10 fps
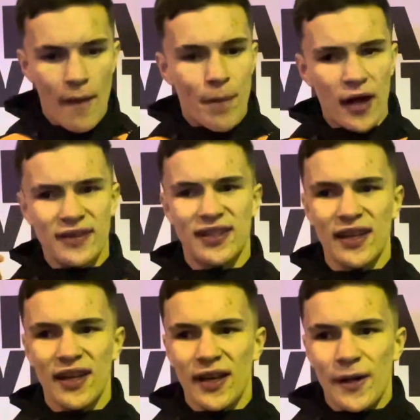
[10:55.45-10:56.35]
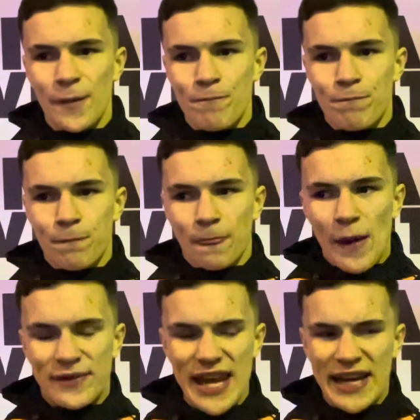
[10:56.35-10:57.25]
But
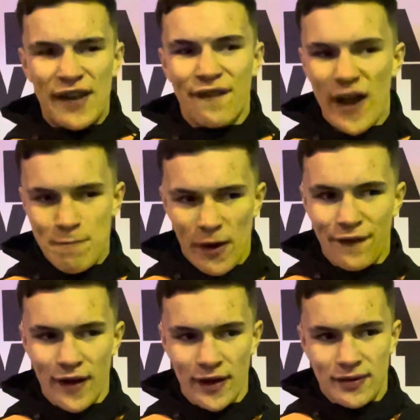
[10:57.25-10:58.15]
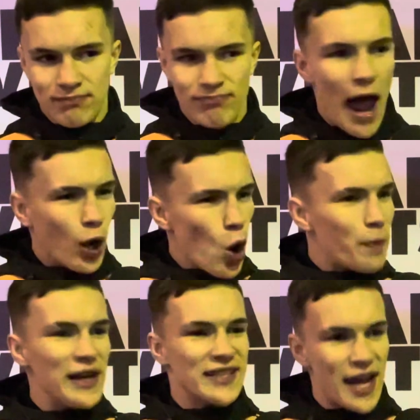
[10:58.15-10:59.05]
I'm taking it fight by fight. I'll
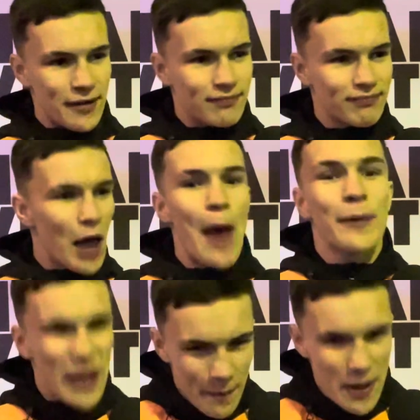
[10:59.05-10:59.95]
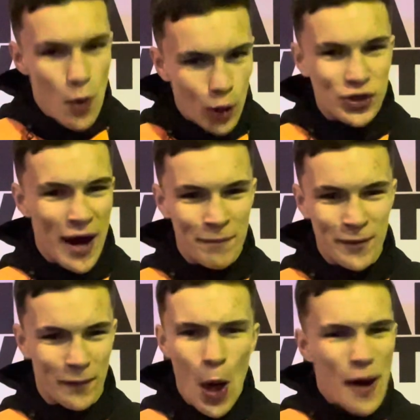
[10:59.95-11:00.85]
openly say, I'm going to be a world
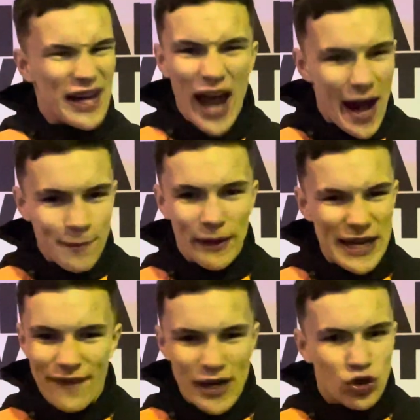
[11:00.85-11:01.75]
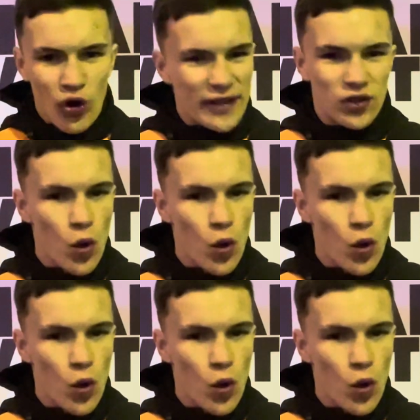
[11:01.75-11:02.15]
champion. I believe I train too